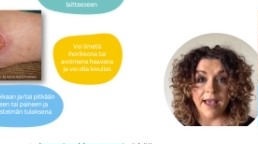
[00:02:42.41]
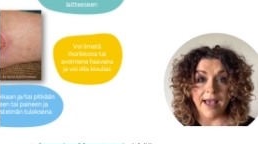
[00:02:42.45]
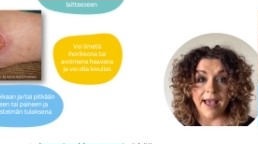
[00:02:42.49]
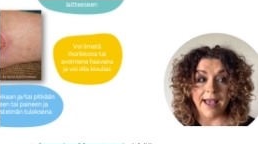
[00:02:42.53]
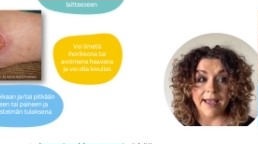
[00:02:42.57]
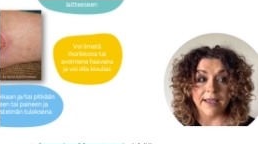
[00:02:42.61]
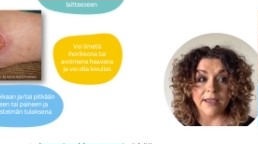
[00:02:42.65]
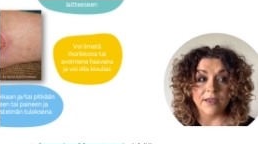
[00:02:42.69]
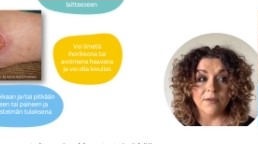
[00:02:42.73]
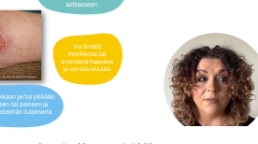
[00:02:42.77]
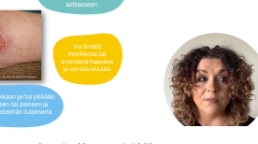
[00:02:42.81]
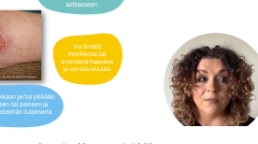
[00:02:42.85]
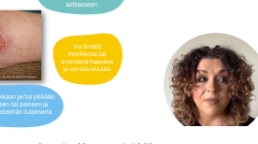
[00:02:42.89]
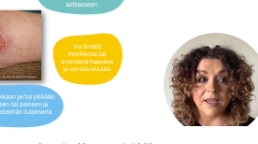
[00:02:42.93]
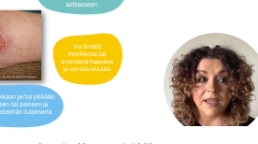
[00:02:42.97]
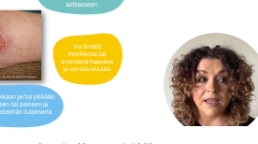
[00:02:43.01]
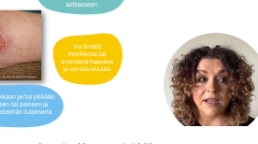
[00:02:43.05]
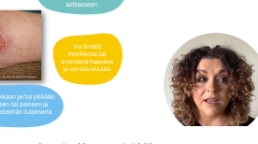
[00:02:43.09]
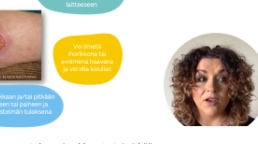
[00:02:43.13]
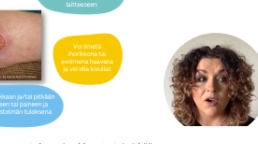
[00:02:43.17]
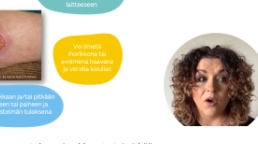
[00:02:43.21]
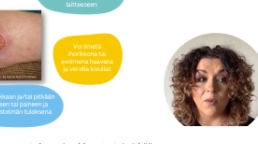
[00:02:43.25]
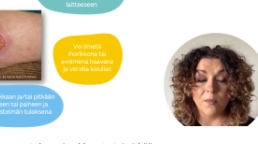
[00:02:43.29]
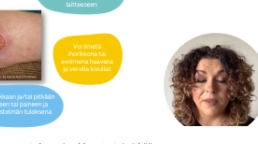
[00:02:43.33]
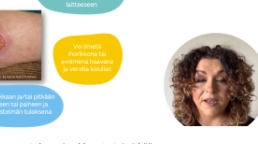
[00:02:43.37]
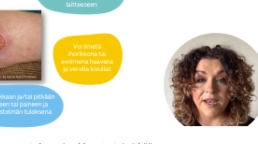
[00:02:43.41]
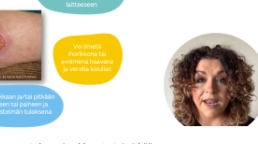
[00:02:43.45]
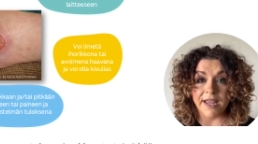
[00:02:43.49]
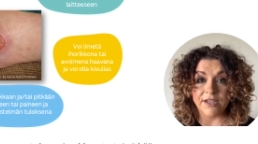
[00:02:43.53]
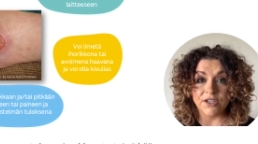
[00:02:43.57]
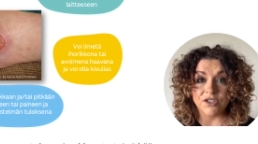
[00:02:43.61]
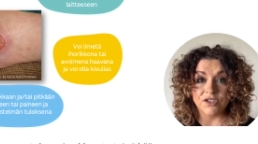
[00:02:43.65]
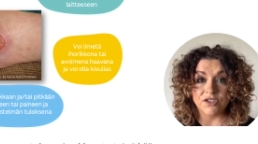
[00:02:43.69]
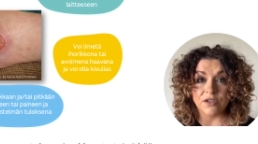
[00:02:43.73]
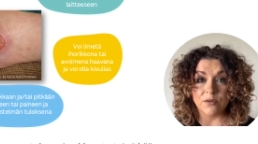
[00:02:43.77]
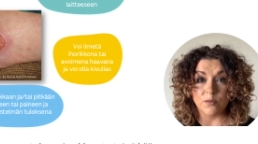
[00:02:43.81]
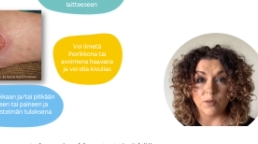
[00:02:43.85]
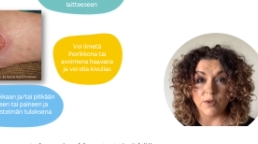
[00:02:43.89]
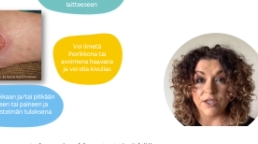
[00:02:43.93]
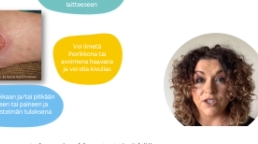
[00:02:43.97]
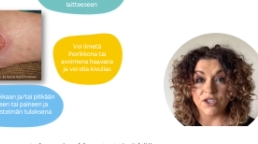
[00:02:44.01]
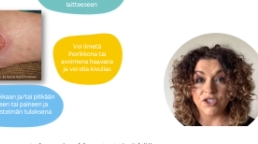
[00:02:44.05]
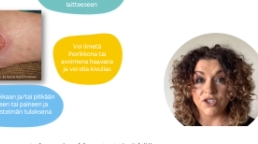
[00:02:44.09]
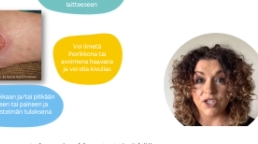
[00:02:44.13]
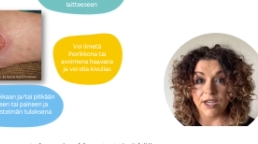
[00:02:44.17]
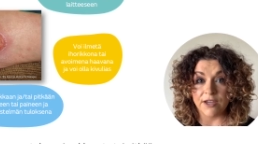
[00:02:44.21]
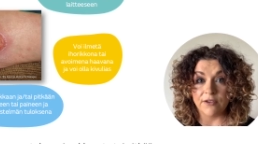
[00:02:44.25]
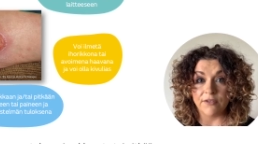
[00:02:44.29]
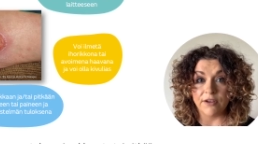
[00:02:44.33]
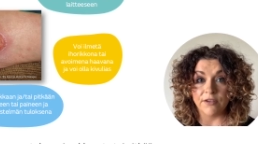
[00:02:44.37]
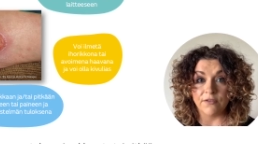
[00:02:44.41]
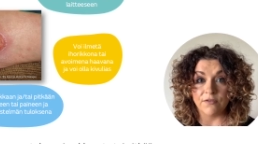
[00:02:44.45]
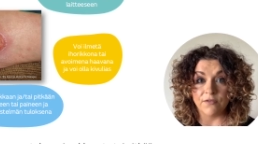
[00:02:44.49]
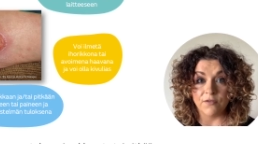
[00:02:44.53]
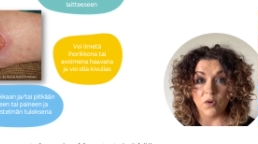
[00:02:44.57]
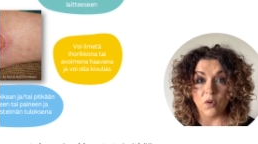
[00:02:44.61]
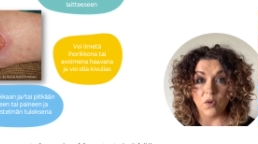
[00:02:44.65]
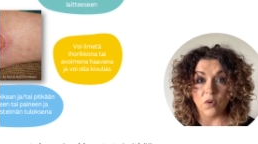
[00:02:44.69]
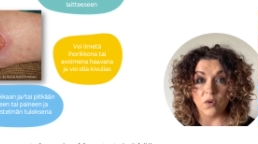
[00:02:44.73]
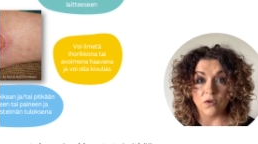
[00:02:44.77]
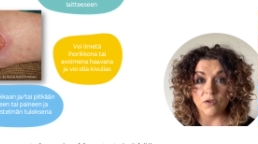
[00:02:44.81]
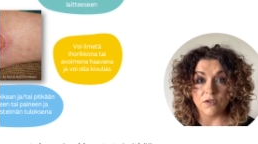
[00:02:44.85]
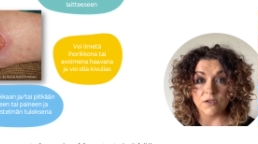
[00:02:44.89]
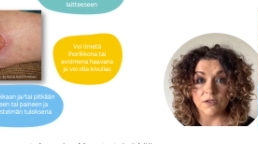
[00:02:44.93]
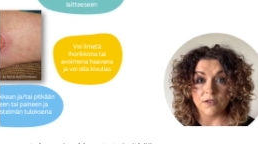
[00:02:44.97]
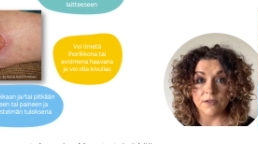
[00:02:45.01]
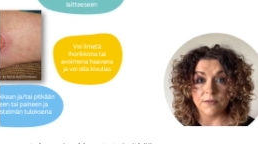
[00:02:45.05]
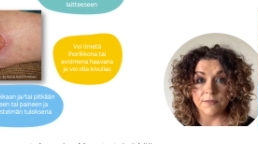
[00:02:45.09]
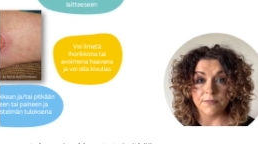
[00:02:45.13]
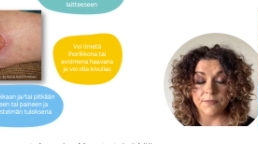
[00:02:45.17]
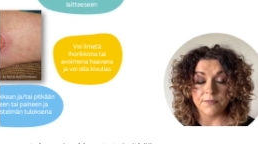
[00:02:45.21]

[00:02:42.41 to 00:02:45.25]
and can be in combination with a shearing force.